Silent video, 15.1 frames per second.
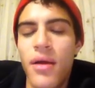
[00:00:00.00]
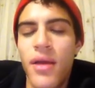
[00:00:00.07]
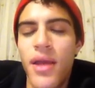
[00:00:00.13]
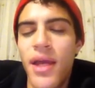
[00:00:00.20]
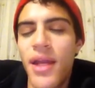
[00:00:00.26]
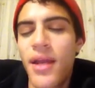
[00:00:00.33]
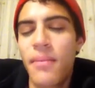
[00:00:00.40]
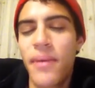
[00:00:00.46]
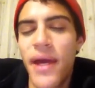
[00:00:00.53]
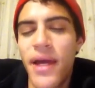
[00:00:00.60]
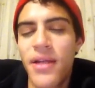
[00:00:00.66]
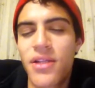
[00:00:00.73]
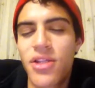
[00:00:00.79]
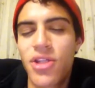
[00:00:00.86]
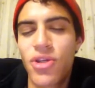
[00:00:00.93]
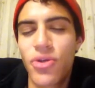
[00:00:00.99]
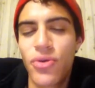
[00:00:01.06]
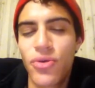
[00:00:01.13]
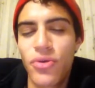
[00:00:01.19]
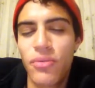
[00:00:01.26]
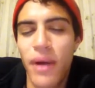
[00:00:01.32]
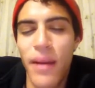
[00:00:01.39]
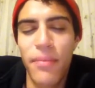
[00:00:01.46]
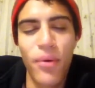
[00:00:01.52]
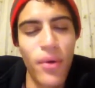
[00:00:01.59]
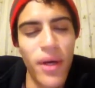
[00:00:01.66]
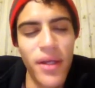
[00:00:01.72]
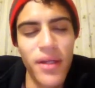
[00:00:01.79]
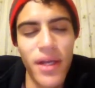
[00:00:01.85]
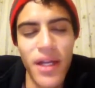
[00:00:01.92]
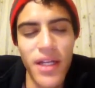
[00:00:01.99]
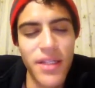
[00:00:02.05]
Getting back to my point that I